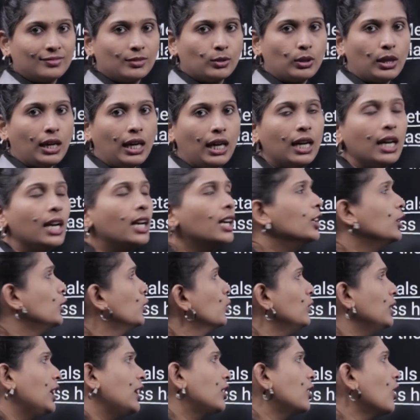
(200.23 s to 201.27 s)
Okay.
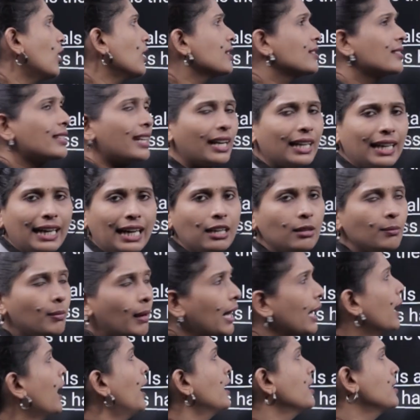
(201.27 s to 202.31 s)
You need not study it
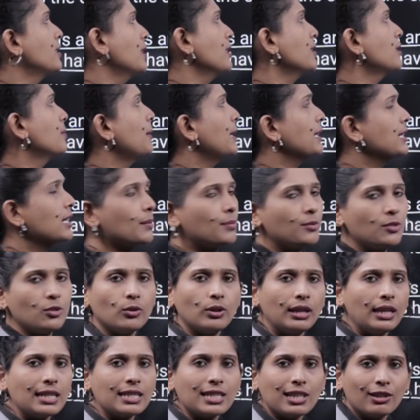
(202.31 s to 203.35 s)
by heart. Just by
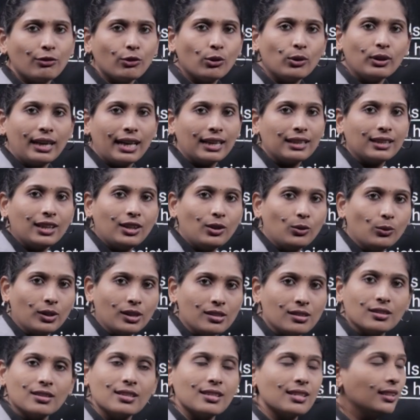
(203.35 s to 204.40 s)
substituting itself, you will get the
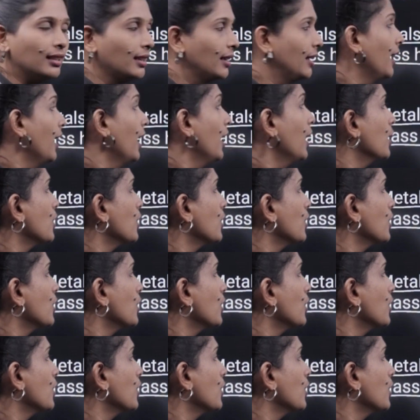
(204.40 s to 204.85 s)
unit, isn't it?